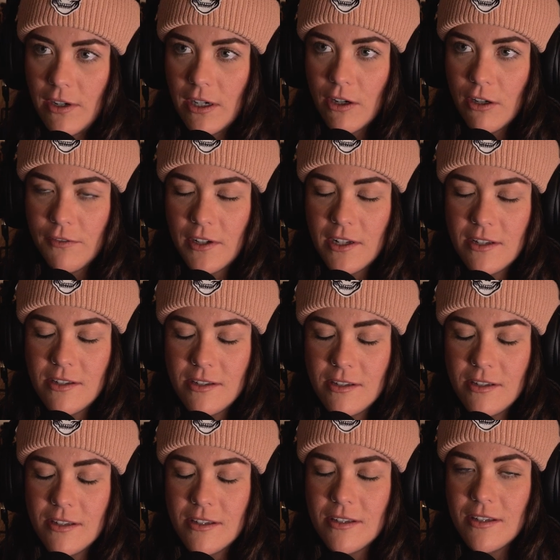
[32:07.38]
of our
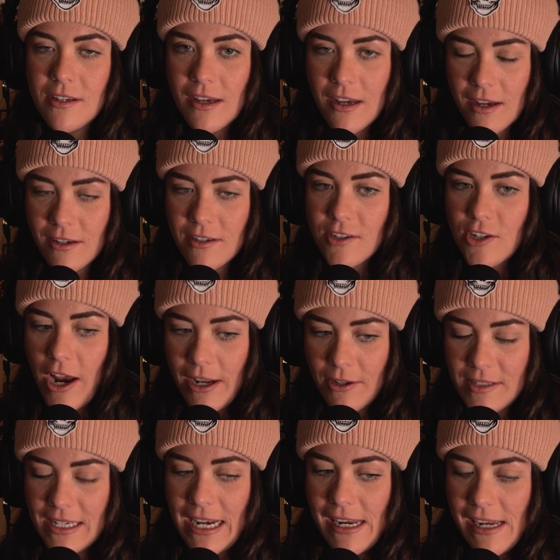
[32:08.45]
girlfriends. Shout
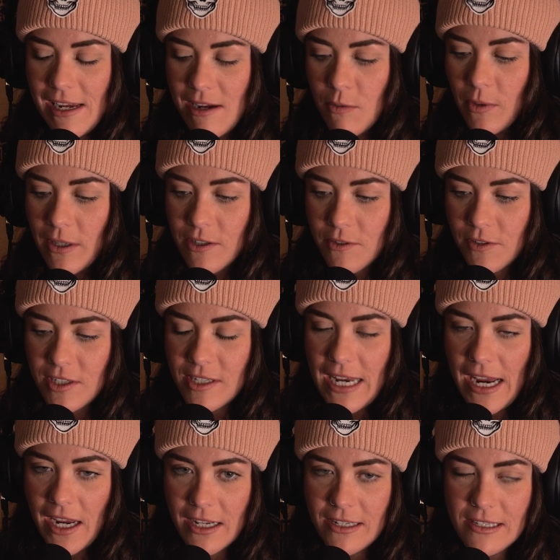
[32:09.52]
out Sadie. Works for
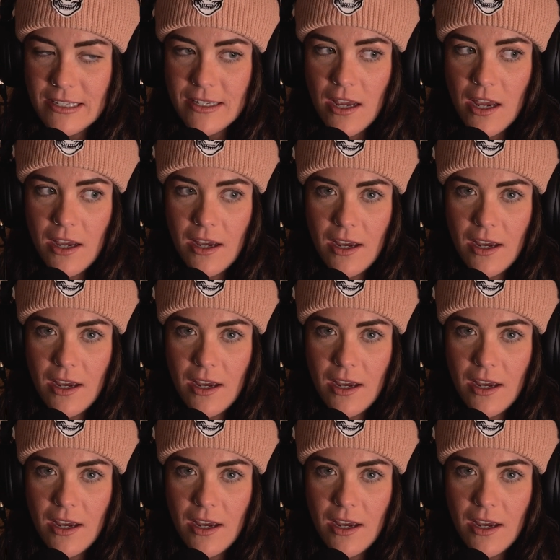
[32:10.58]
Stance.